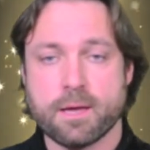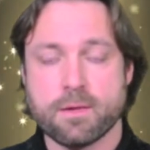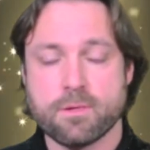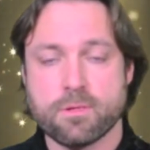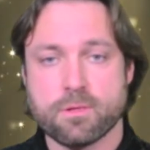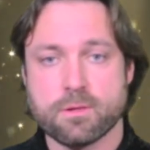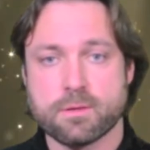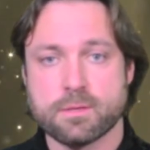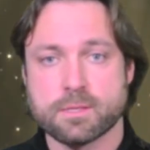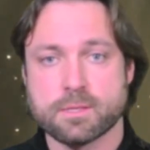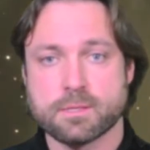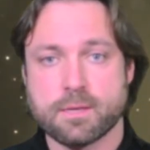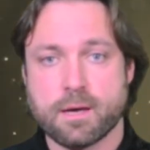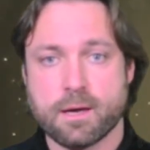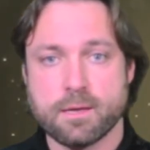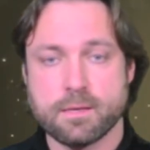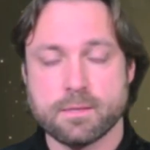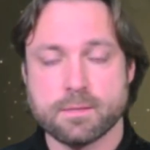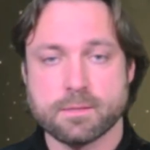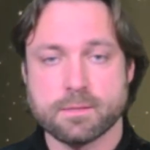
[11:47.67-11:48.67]
ancient
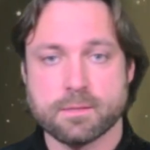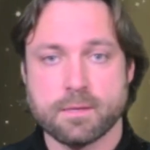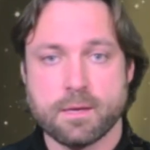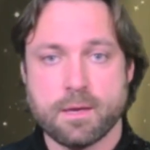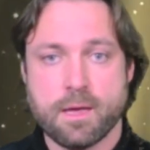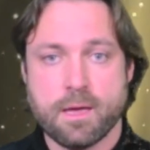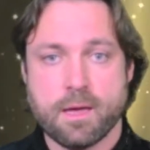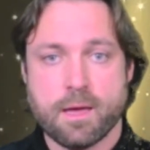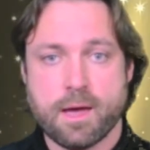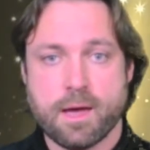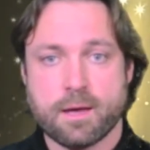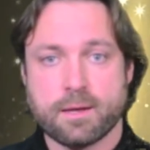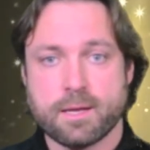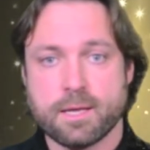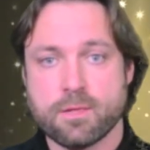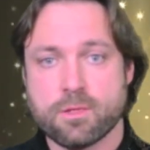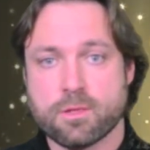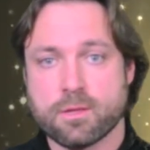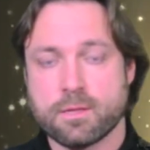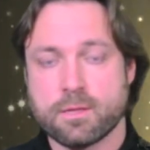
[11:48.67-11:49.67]
sites and
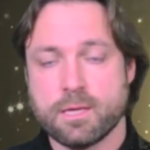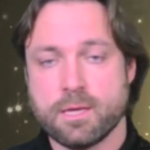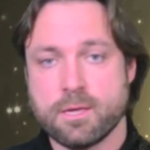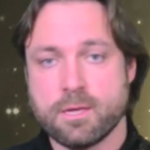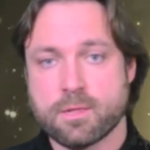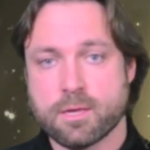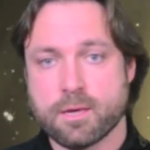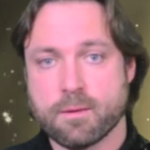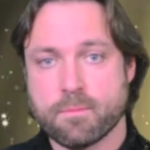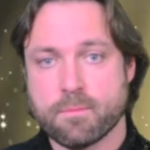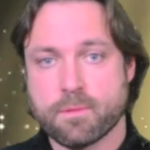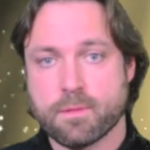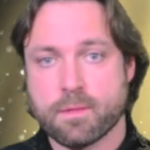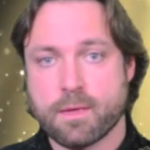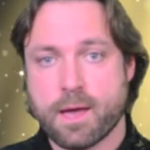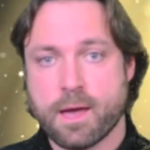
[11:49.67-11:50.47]
ancient Egypt,